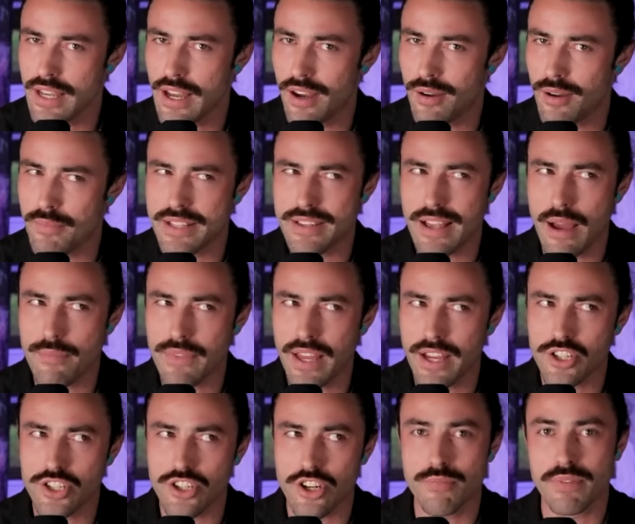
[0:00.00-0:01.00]
Um, it, I'm
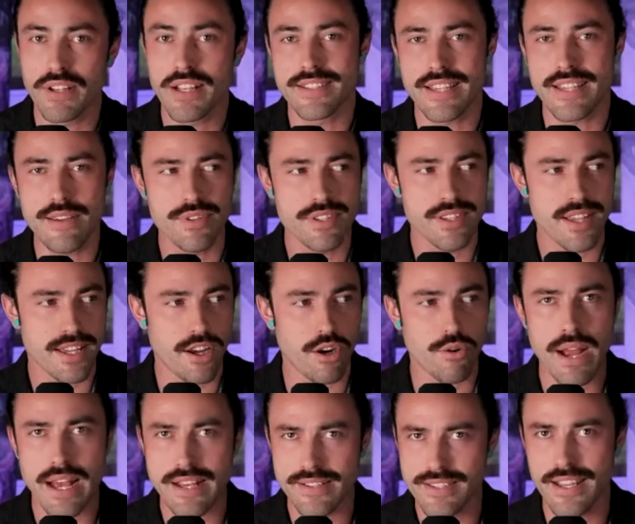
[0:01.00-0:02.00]
not sure because he was like
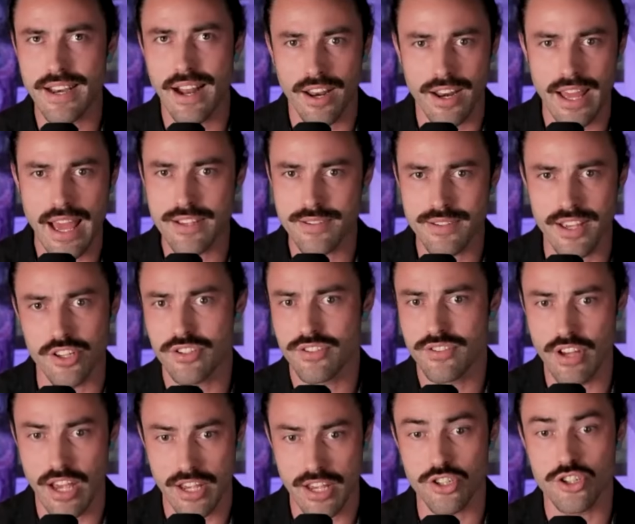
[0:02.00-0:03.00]
arrested on as a,
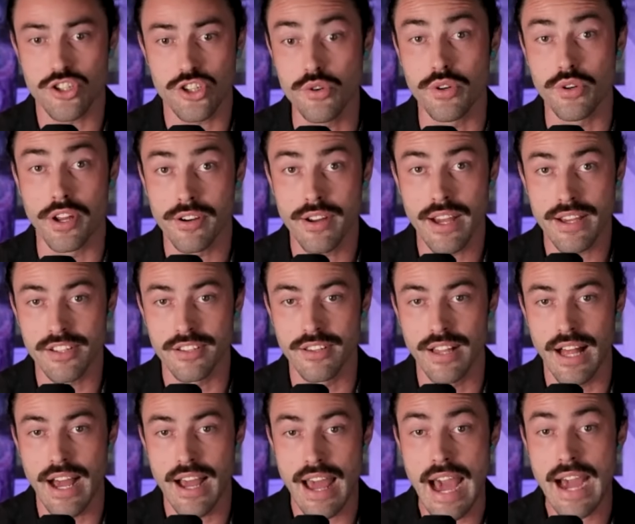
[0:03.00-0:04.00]
as a shooter, as a
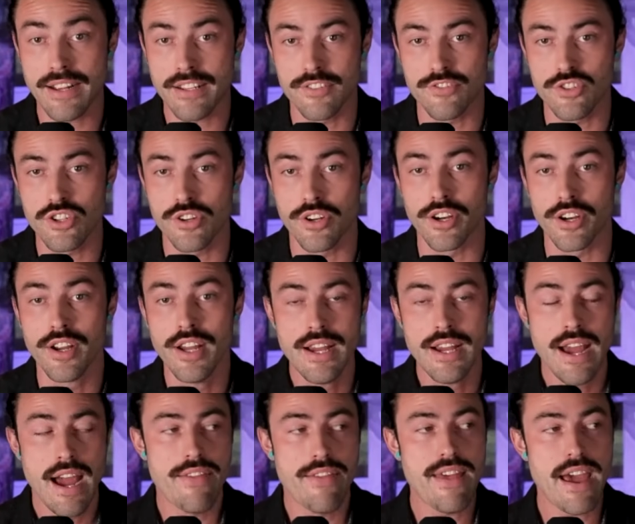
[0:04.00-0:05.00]
lot active shooter,
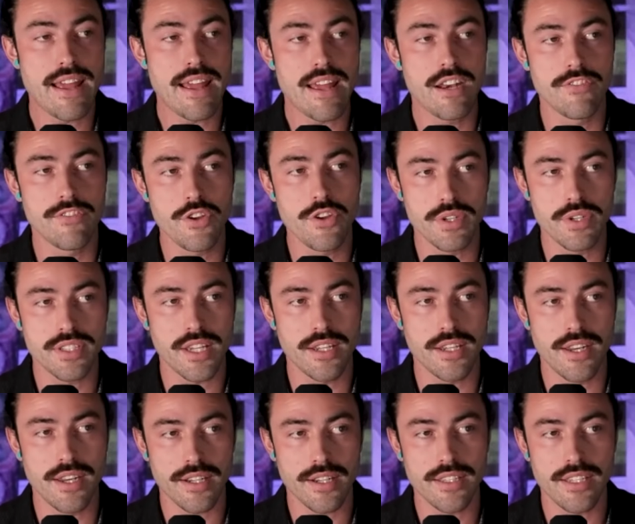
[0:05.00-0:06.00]
and that interview was
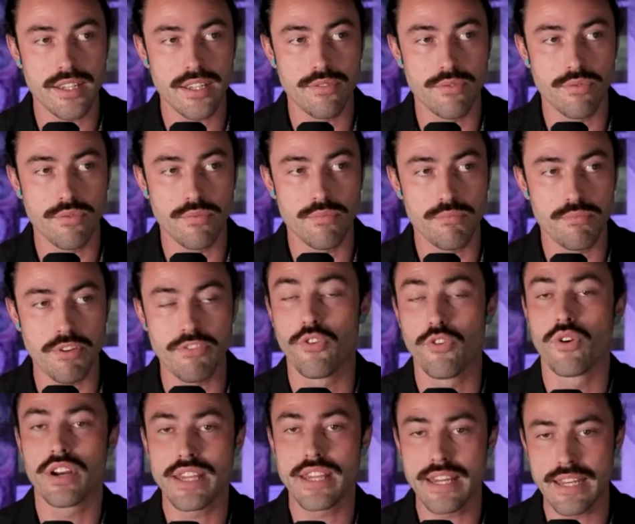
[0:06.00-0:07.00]
conducted
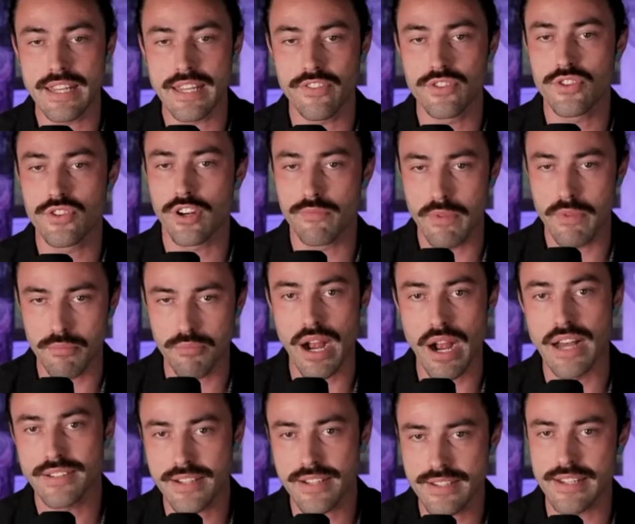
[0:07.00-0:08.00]
before he had even sort of been
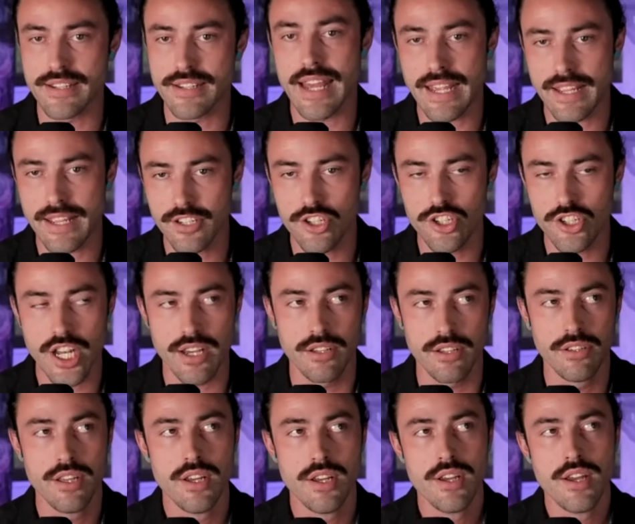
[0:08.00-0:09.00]
processed and taken to
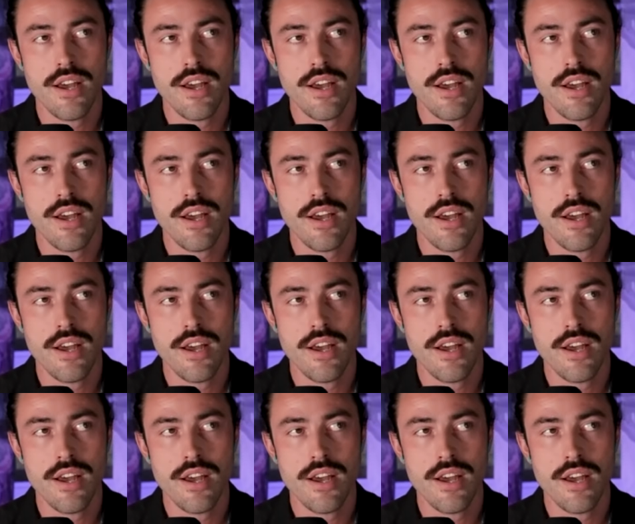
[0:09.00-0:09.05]
jail.